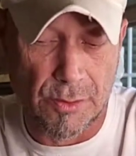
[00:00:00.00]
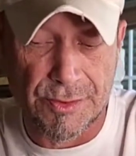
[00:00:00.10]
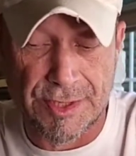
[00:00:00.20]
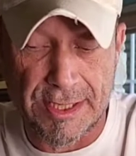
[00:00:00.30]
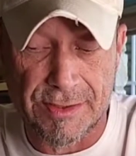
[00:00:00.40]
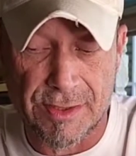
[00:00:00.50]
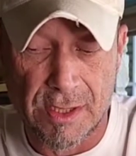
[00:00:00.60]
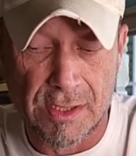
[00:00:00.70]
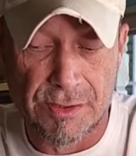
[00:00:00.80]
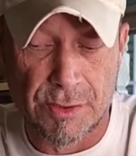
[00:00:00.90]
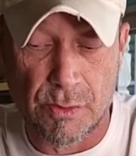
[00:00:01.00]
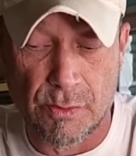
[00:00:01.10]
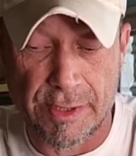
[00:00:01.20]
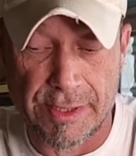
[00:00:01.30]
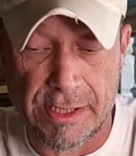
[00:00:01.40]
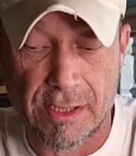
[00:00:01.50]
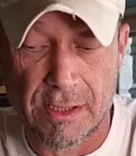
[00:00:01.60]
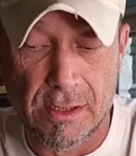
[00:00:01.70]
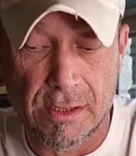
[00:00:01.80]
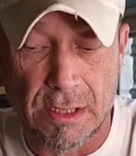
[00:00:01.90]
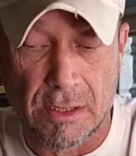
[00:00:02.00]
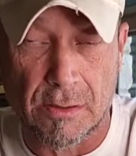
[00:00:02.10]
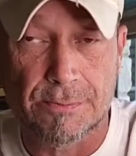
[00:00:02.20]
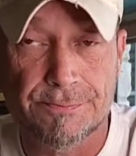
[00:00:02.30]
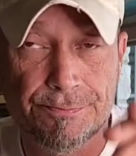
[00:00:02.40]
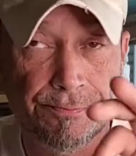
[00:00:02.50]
those things to really you know